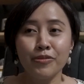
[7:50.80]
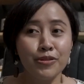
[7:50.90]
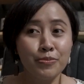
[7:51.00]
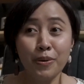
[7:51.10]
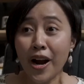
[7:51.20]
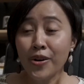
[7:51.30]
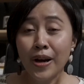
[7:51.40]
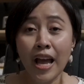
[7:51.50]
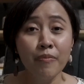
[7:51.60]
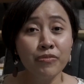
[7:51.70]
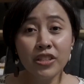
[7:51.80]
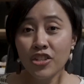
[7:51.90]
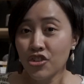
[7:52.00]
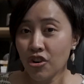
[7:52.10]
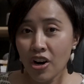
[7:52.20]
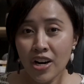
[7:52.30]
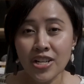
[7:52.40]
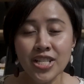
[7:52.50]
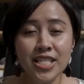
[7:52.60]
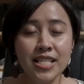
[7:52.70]
to borrow empty
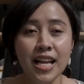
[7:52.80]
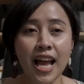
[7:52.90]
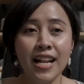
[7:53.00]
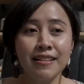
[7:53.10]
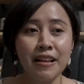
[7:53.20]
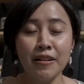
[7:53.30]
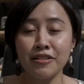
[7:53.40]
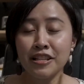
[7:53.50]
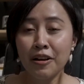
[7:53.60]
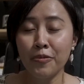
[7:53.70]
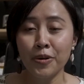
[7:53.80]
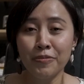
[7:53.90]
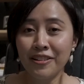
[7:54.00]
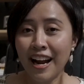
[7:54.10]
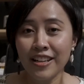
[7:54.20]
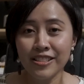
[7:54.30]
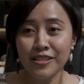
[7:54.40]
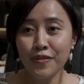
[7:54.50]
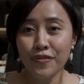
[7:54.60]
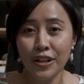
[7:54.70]
jars, and then they were
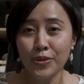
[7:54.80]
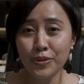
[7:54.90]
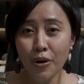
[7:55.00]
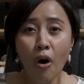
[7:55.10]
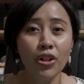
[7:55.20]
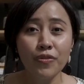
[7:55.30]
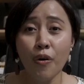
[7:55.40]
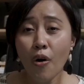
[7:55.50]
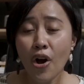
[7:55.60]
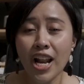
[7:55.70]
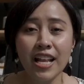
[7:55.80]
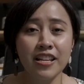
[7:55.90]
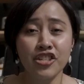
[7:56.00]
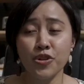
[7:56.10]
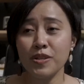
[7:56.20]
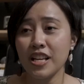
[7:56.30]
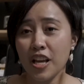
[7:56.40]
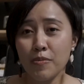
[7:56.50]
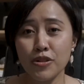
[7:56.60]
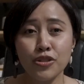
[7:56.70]
miraculously filled with olive oil, and then she was
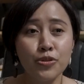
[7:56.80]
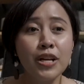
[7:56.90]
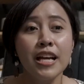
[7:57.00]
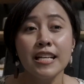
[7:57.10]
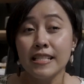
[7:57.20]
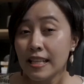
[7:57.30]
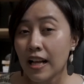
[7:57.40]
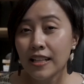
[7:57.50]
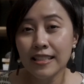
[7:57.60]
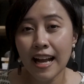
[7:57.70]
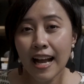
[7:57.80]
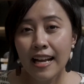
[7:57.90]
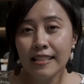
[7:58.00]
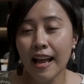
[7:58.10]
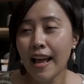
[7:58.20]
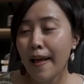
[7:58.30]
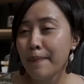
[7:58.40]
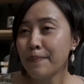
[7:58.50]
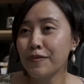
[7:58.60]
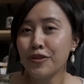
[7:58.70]
able to sell that
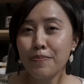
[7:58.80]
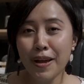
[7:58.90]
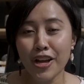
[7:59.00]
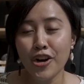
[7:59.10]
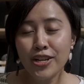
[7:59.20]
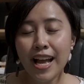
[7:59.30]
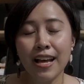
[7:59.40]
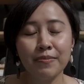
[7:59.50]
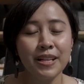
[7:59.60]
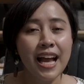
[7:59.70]
and repay her debt.